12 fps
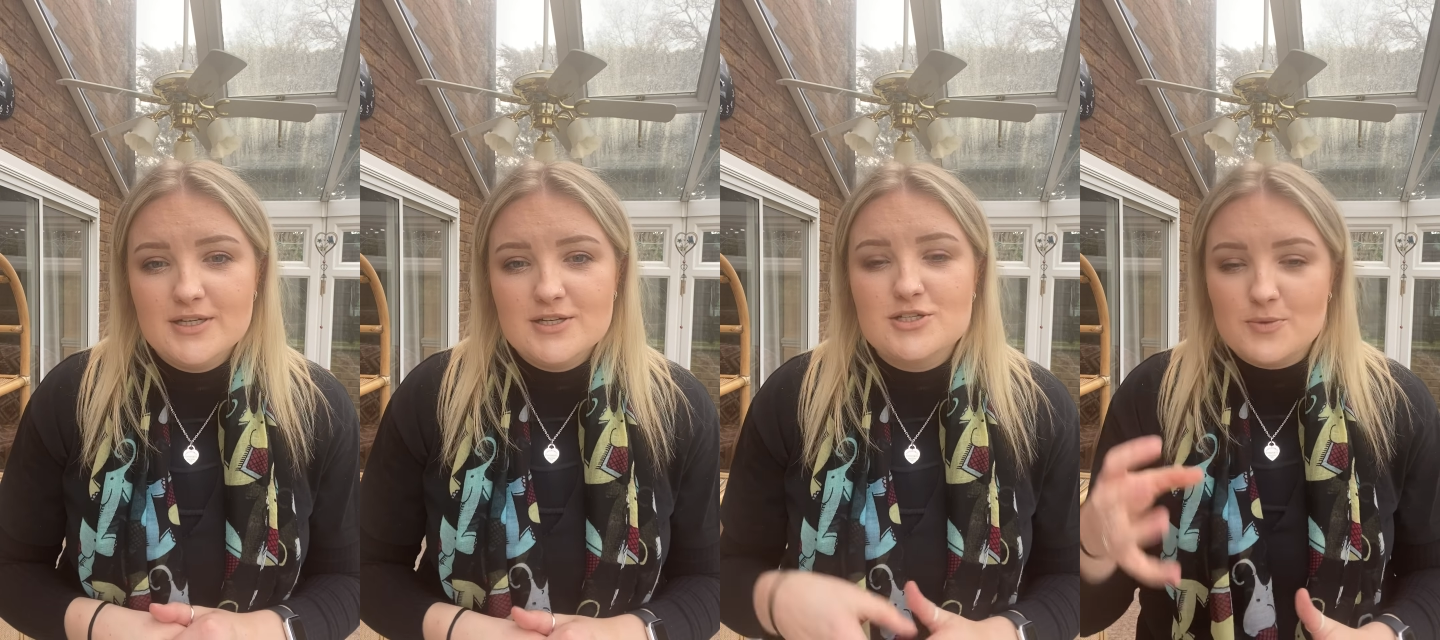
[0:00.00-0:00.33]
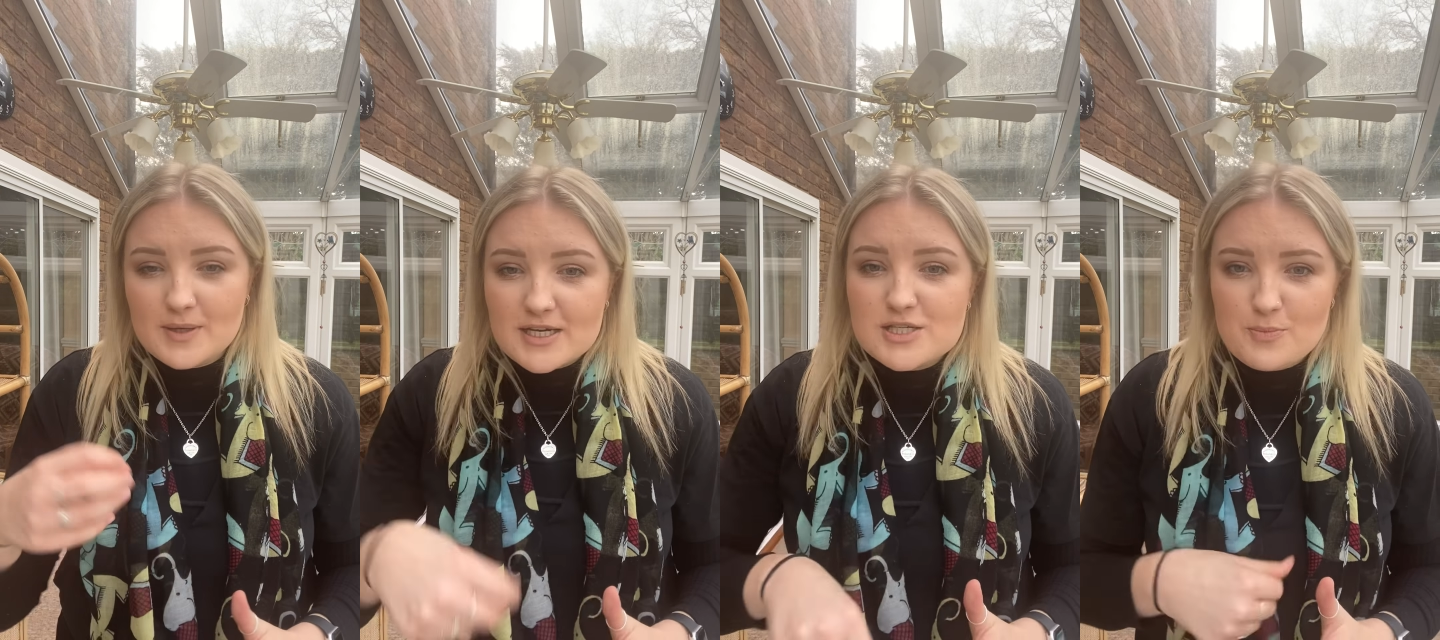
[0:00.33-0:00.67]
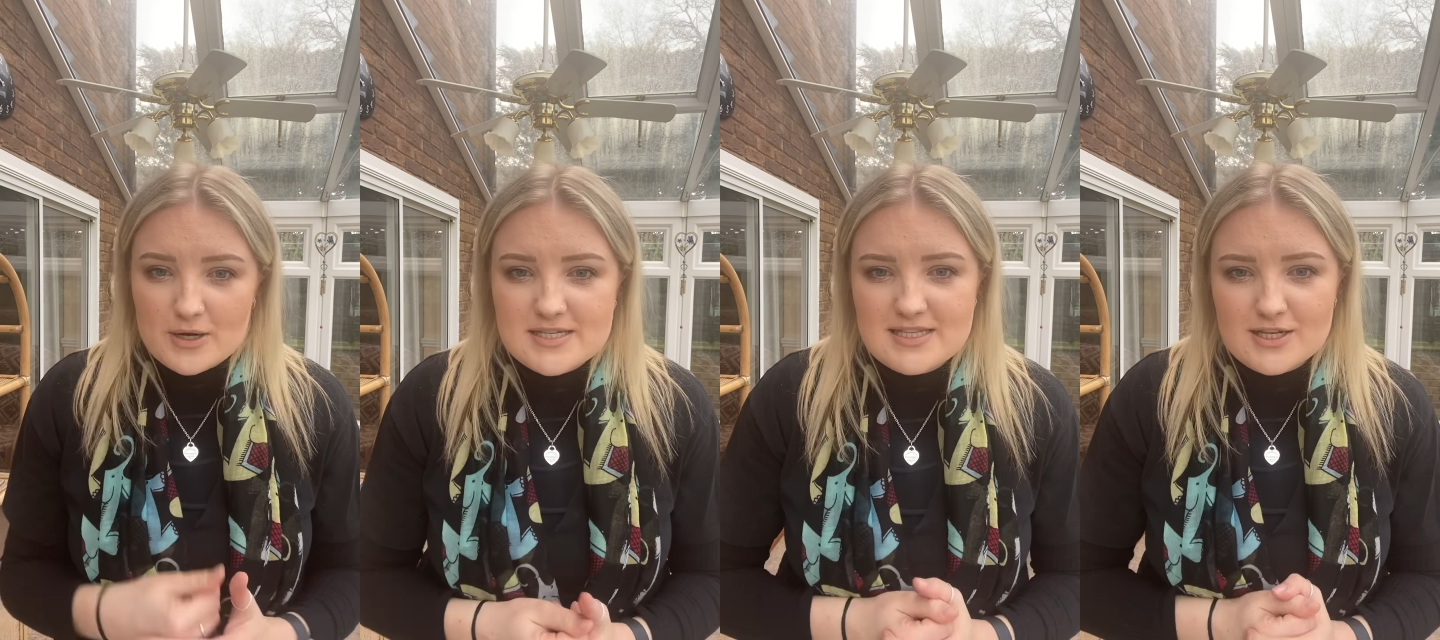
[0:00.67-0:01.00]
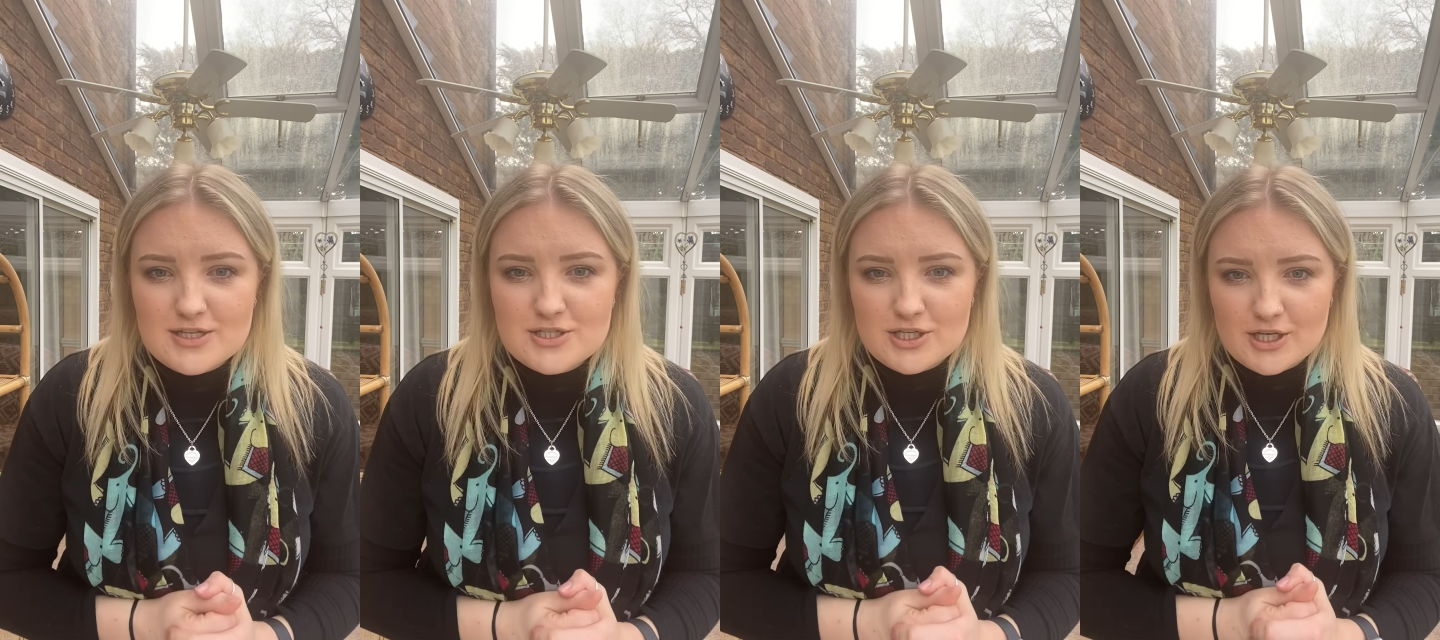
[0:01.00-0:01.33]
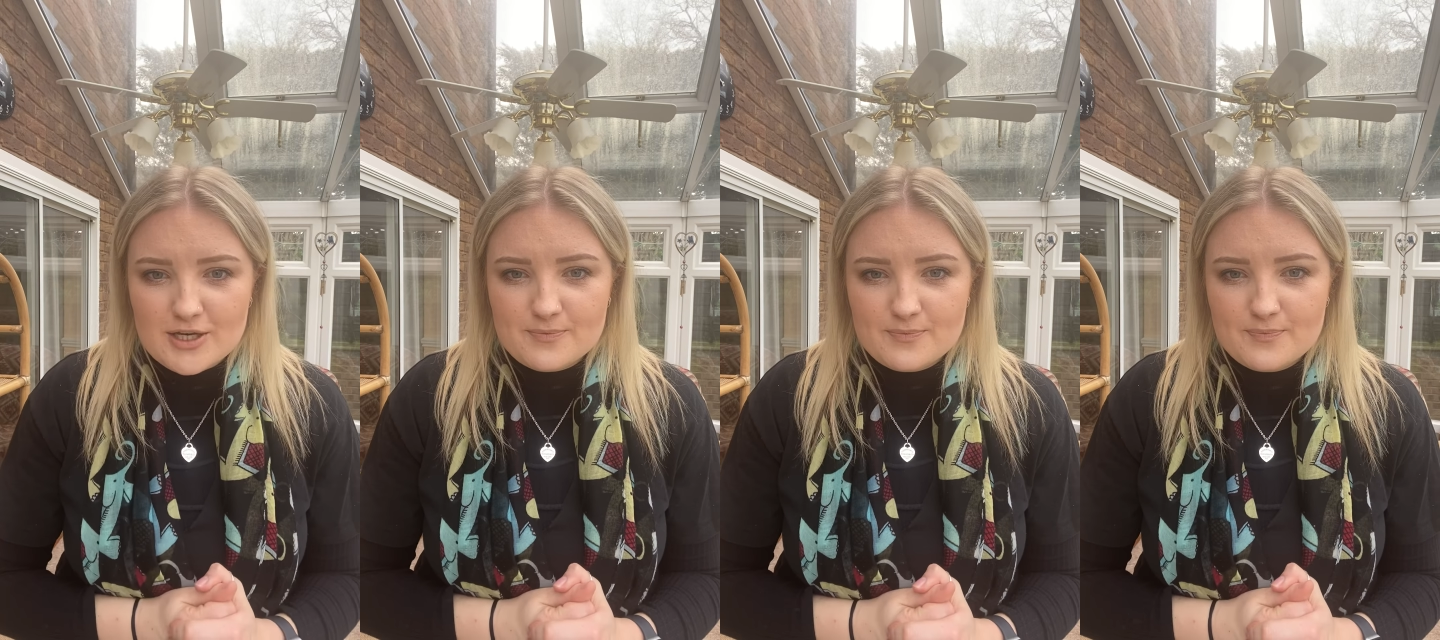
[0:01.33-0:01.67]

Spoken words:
to express that to you.